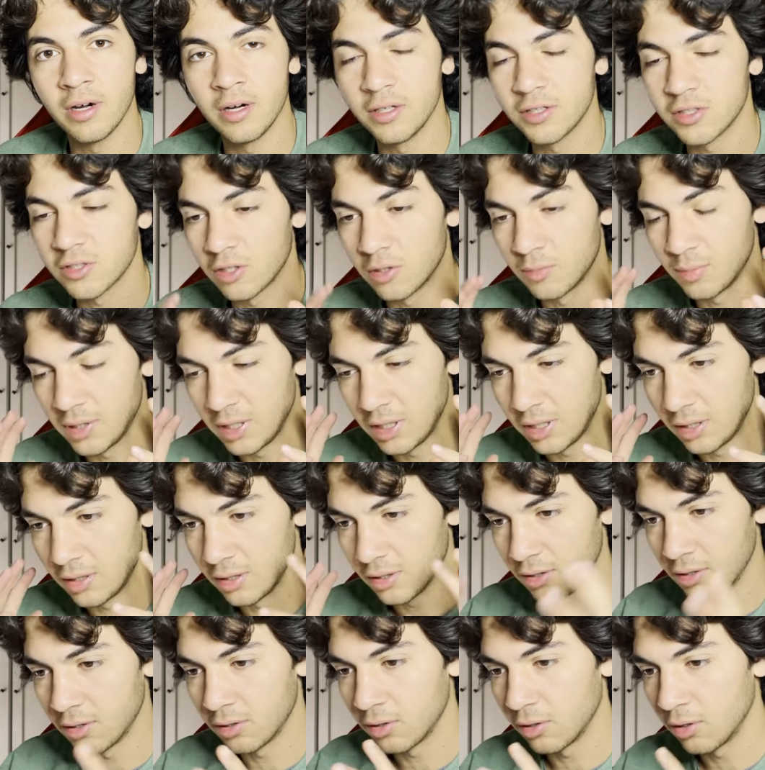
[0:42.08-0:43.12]
It's gonna be
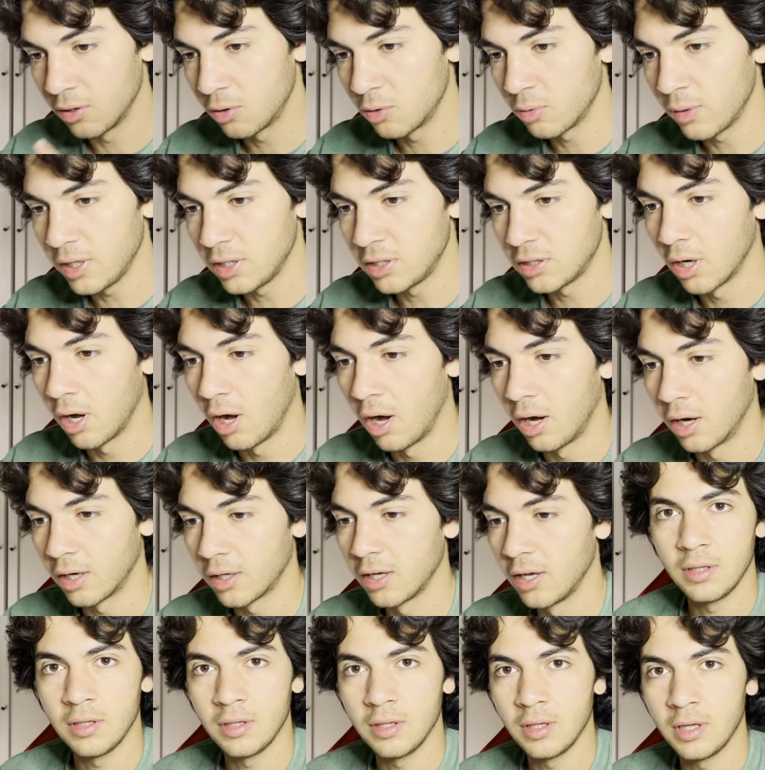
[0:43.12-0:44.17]
a, great talk,
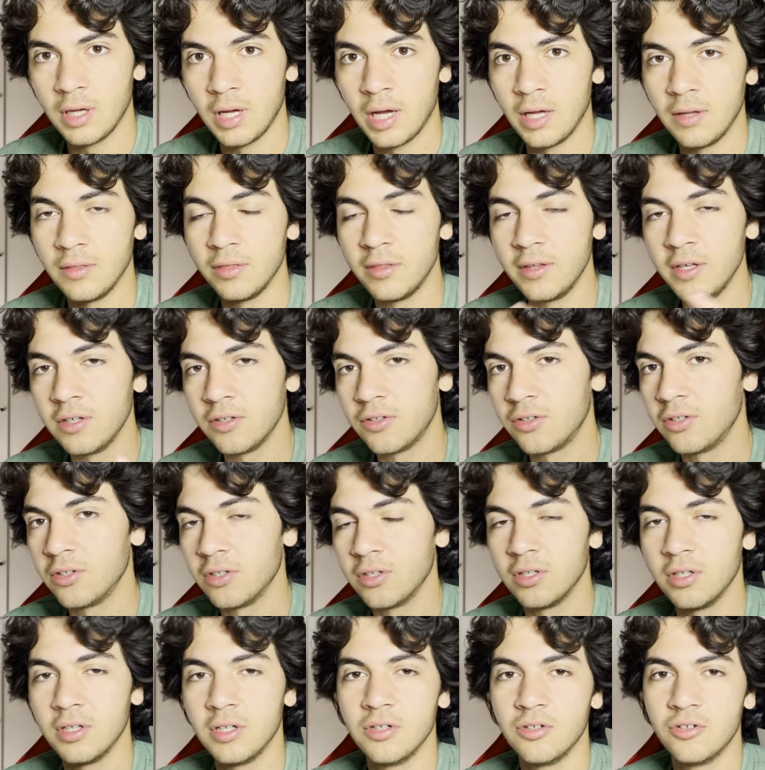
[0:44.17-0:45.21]
and this
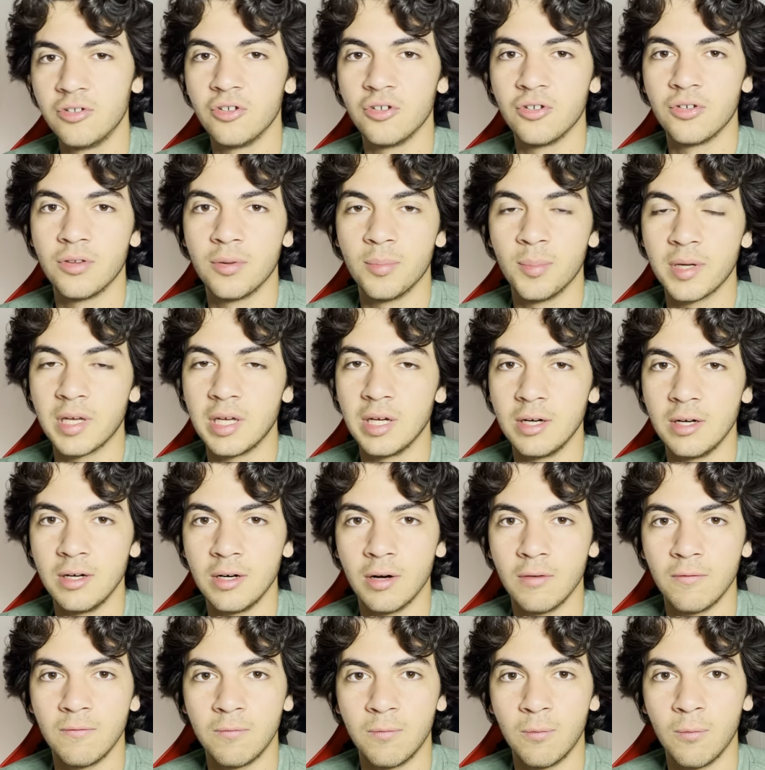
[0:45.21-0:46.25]
is just the beginning
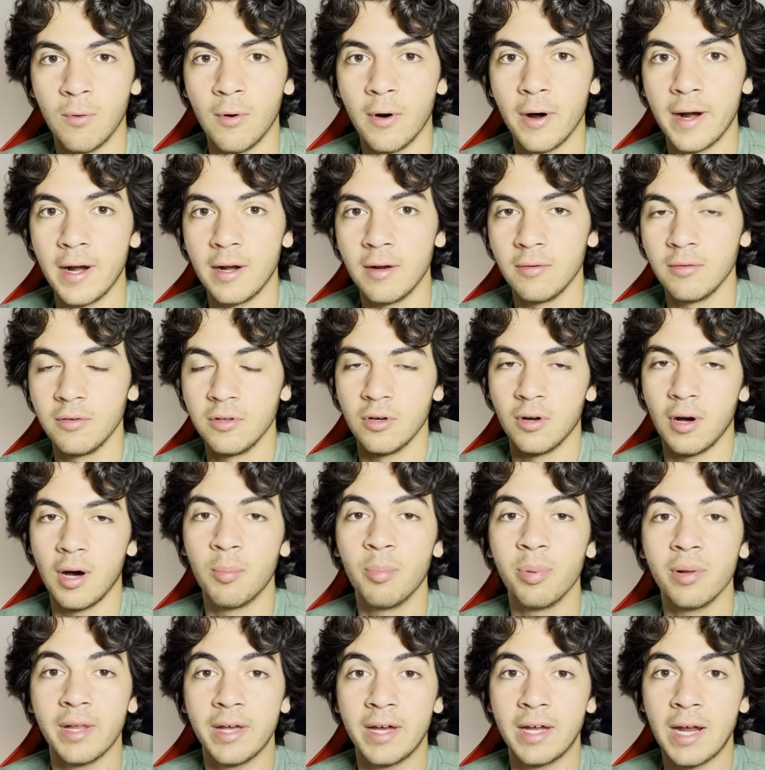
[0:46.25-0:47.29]
of what you know a
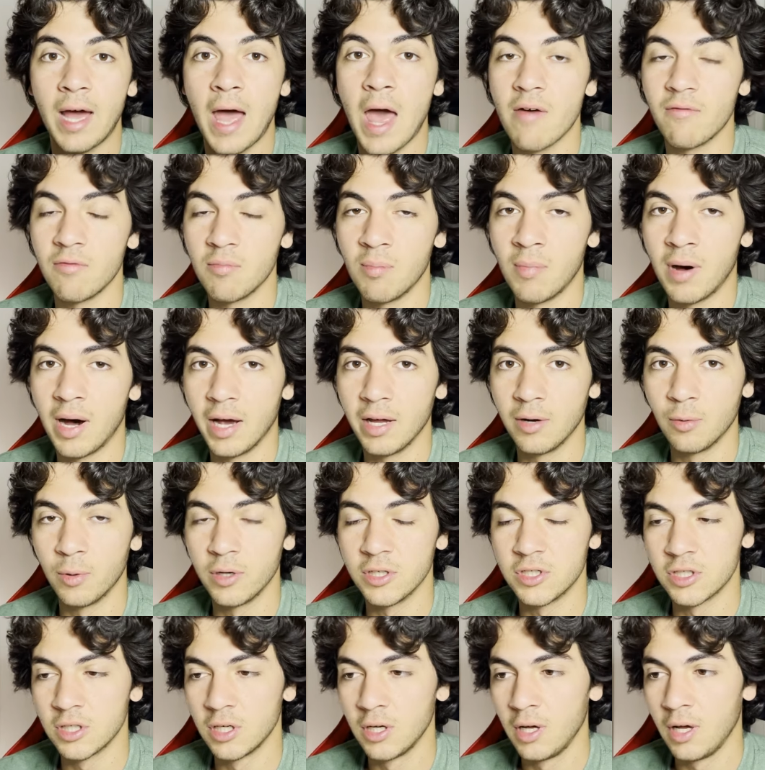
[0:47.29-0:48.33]
plan I have in mind,
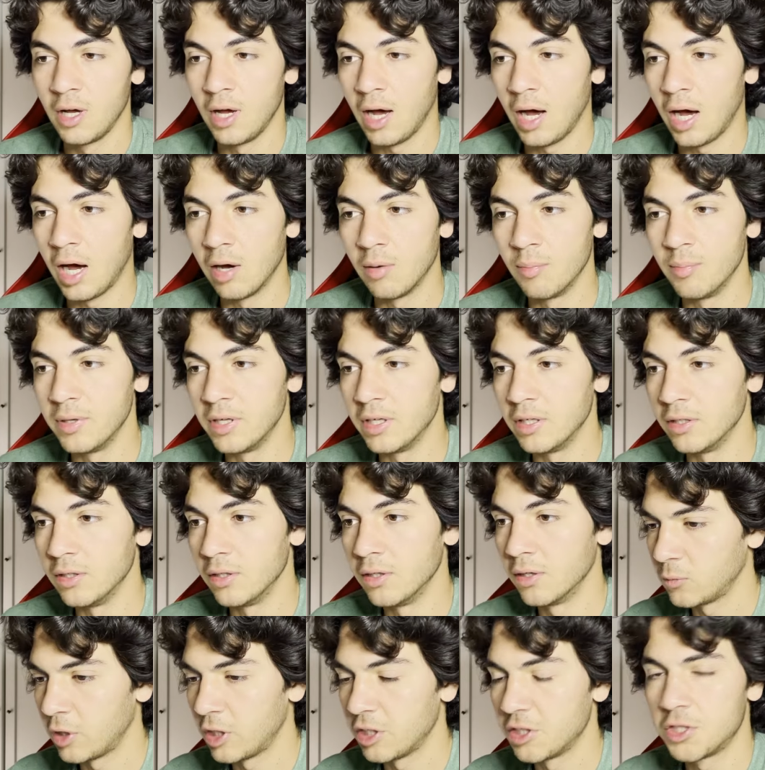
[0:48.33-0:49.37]
which I'll be
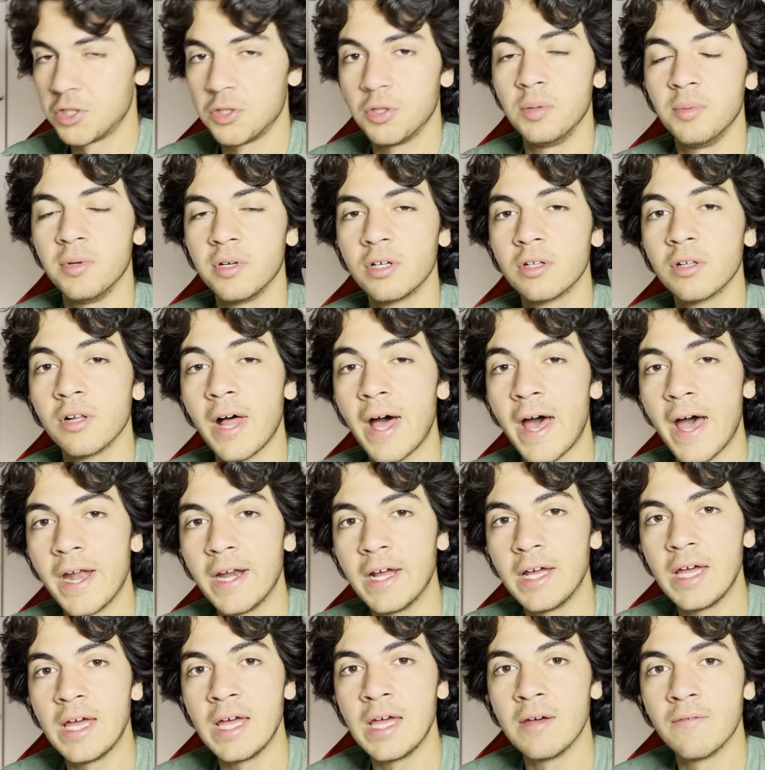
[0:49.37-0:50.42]
extremely glad
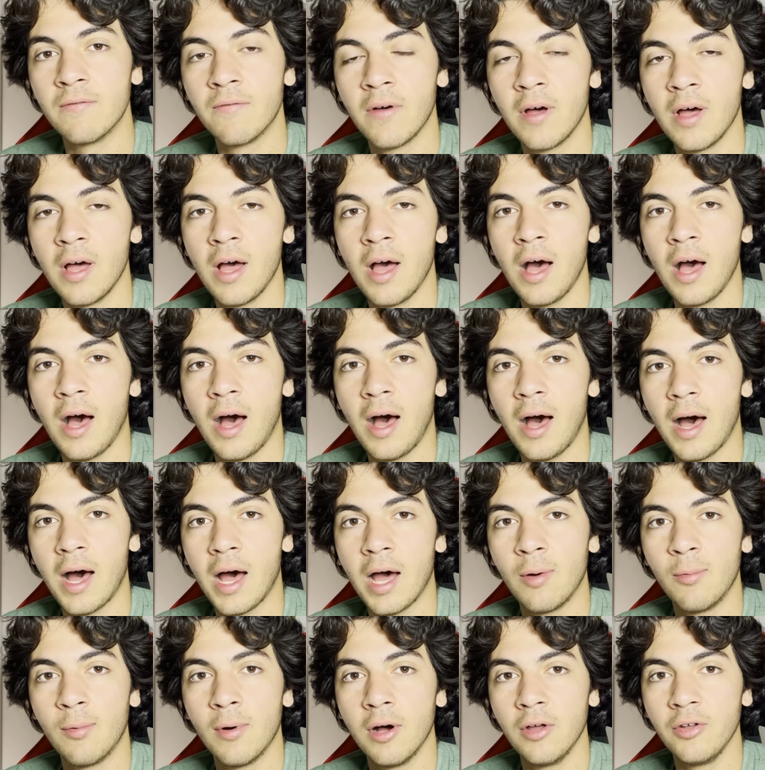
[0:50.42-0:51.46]
if I
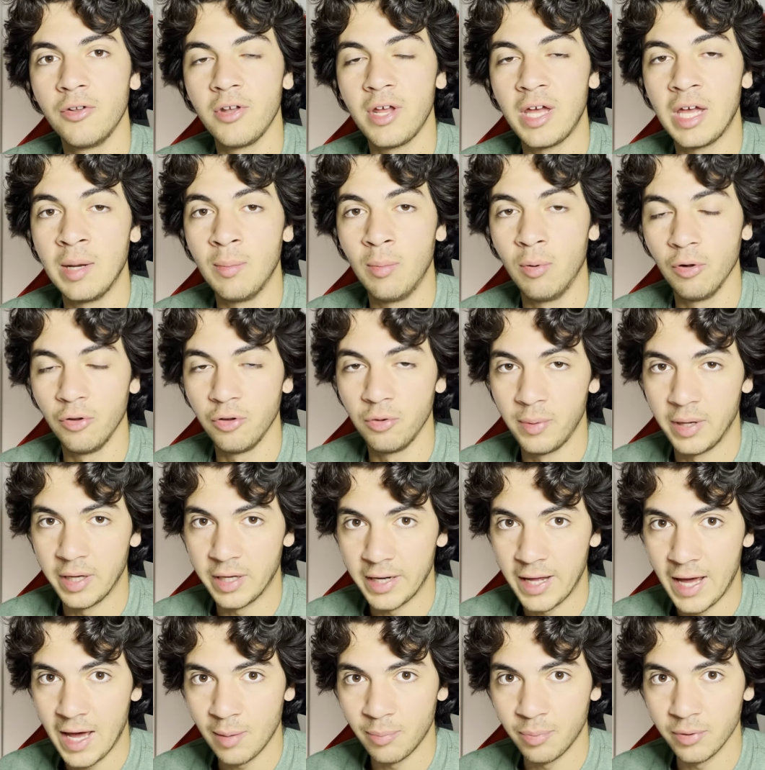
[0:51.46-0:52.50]
was able to make it
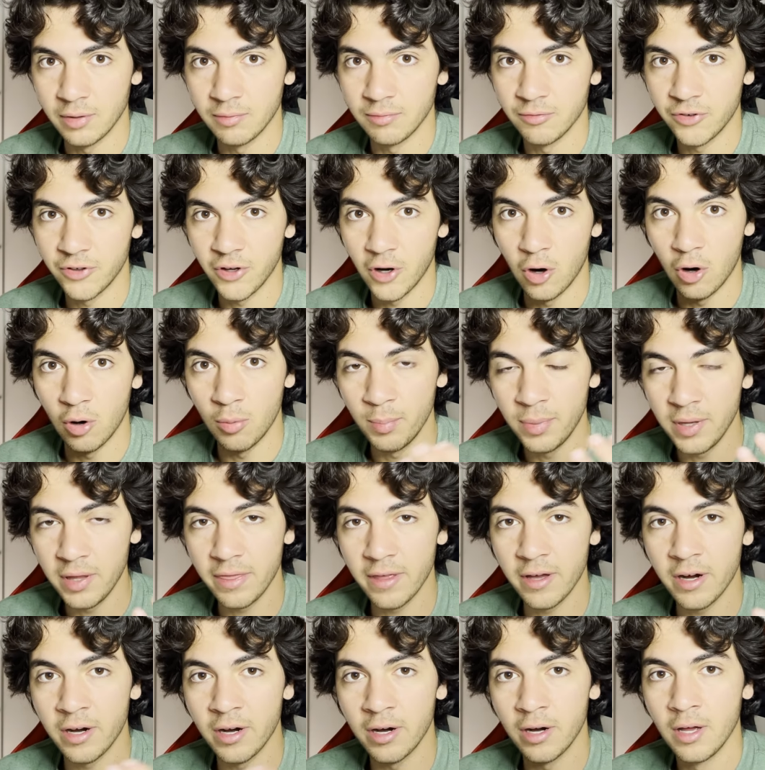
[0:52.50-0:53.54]
happen. So be
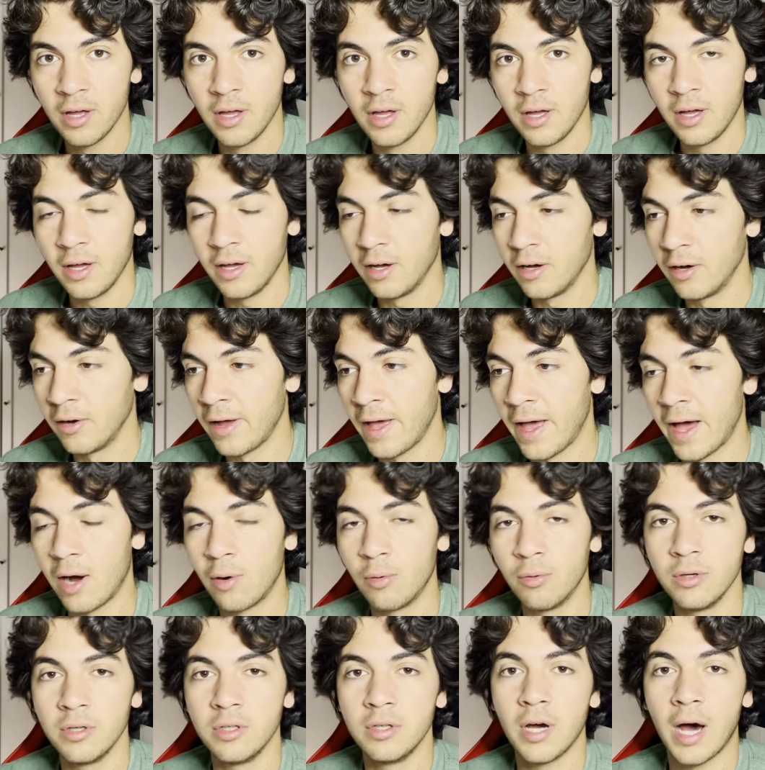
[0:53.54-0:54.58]
there, uh, and I
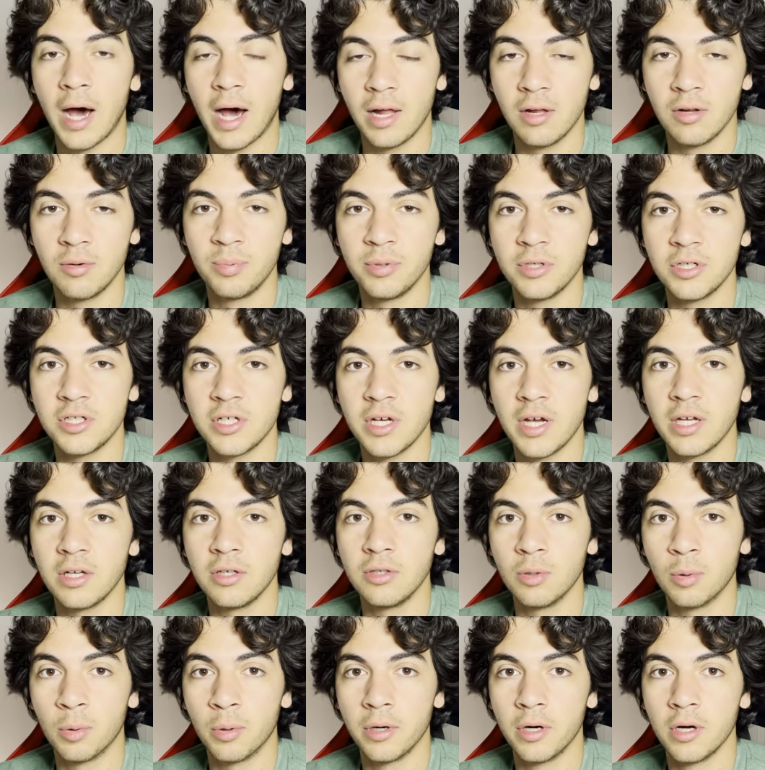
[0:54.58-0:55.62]
would highly appreciate
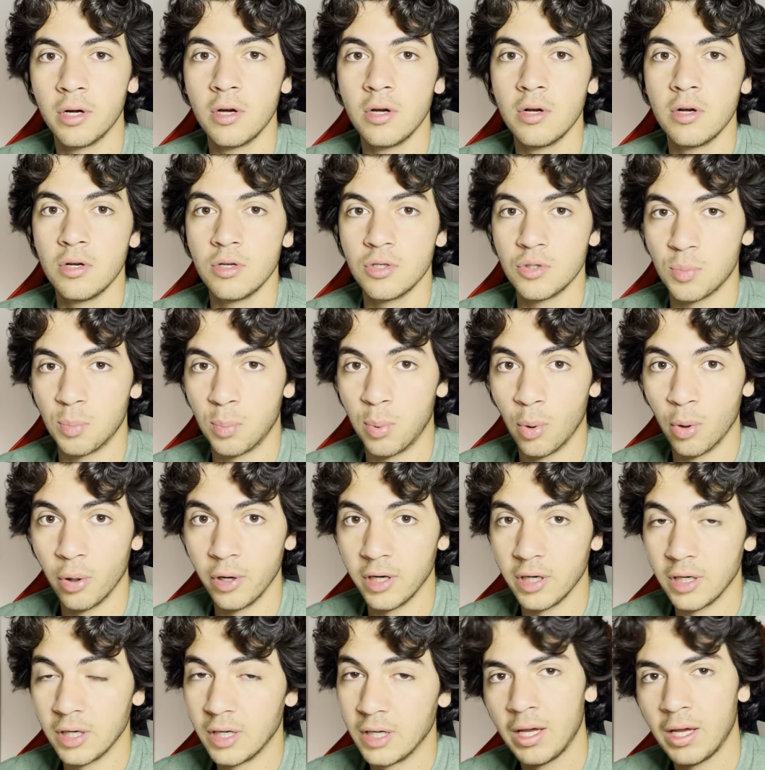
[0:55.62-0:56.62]
your support.